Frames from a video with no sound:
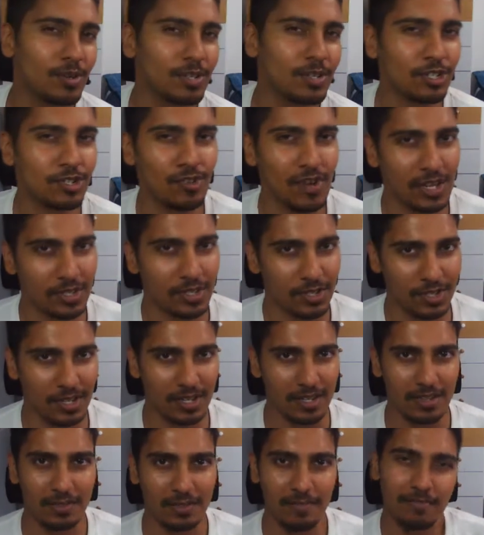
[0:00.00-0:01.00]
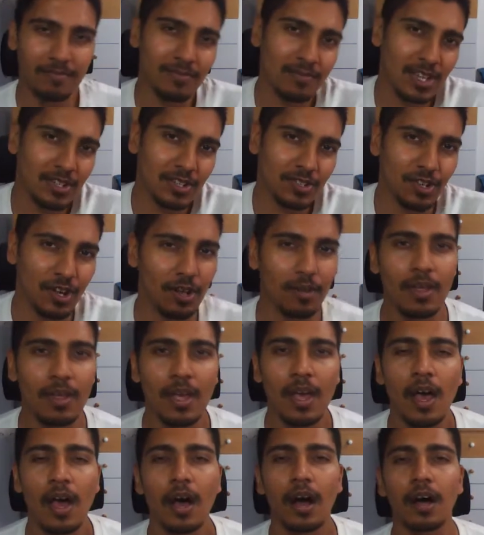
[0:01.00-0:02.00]
interesting. That's all.
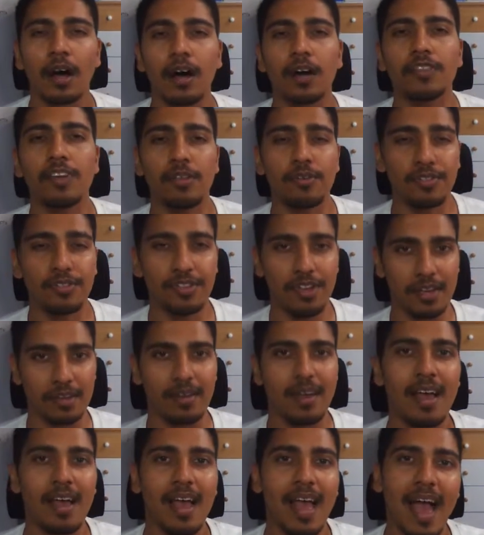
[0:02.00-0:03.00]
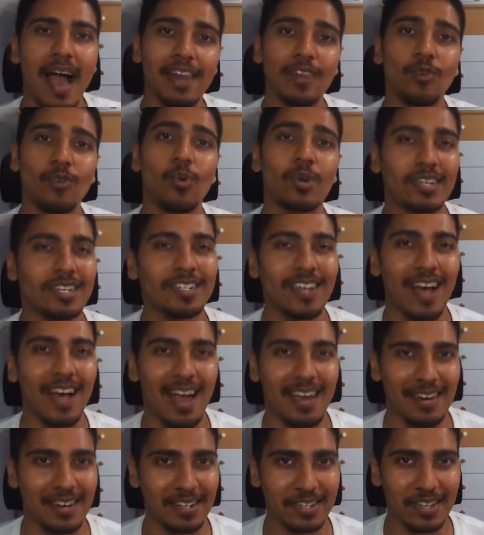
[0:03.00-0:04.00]
The other thing, anyone can die
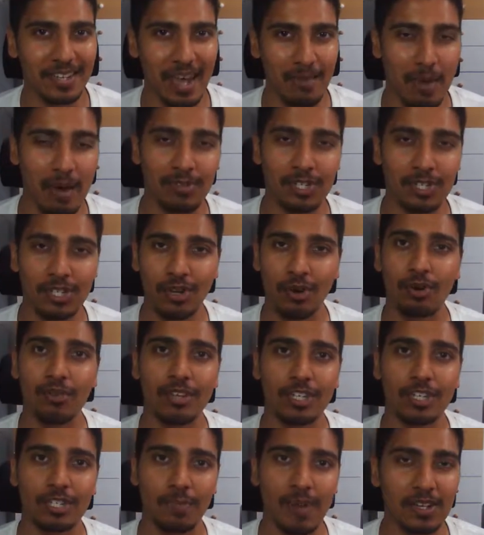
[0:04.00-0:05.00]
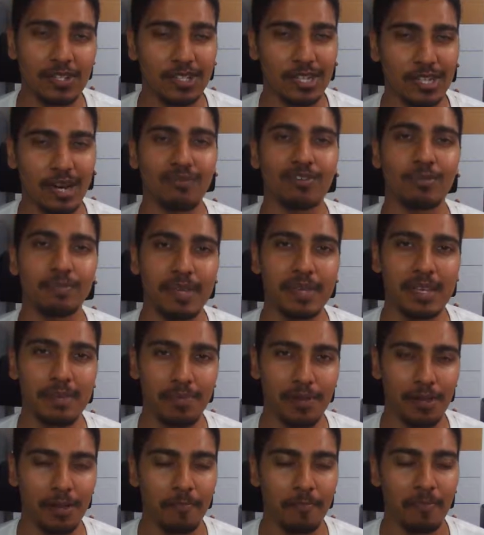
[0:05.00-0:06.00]
at any time. I was told this by several
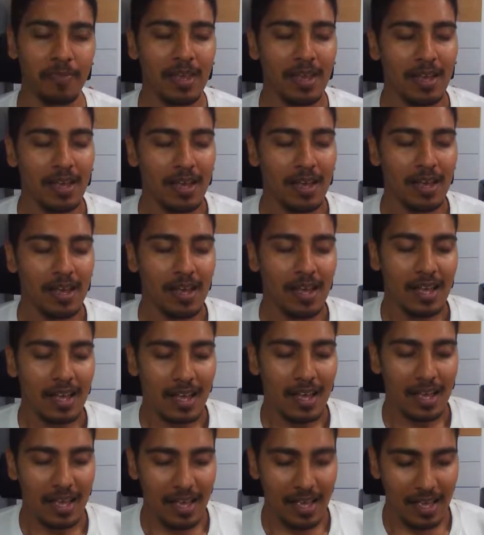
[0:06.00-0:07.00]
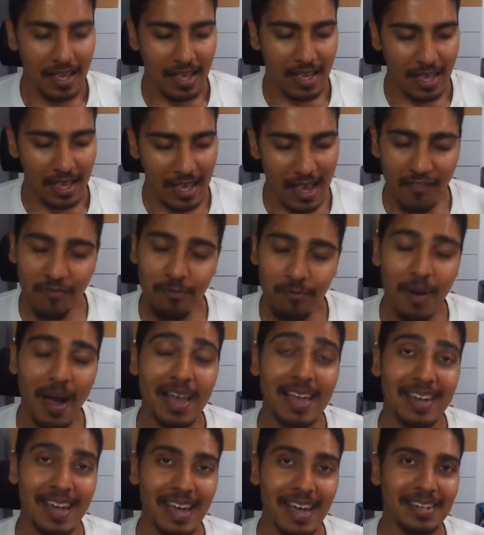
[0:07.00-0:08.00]
people. If by
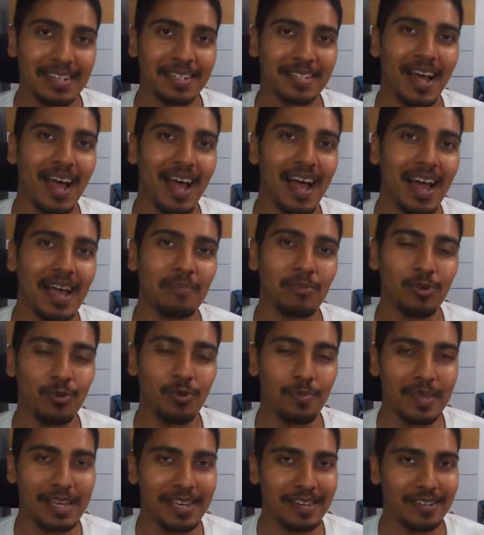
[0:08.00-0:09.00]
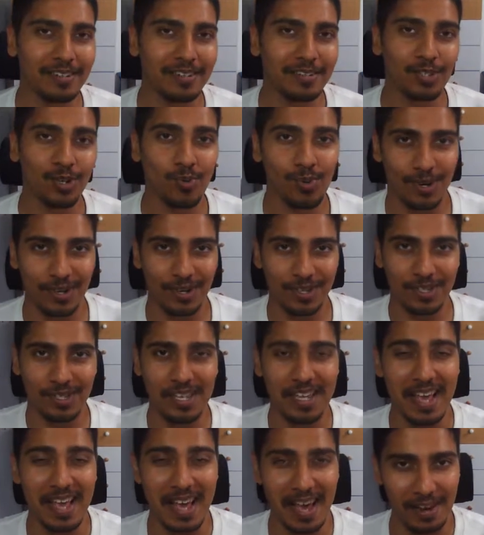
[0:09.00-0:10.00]
at any time you mean towards
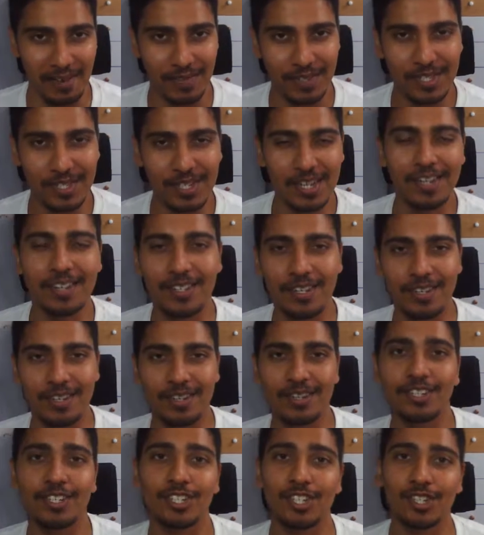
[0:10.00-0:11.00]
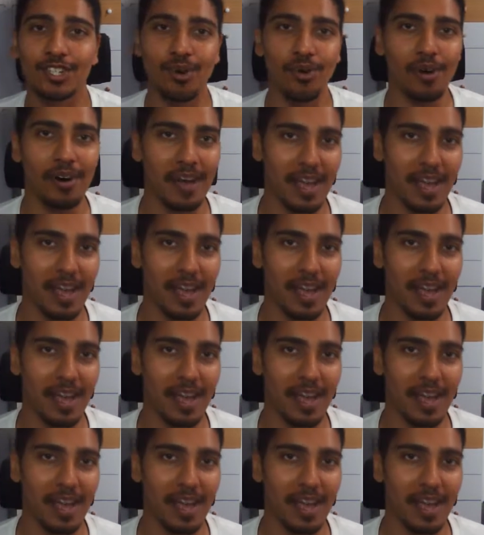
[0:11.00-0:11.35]
the end of a season, sure,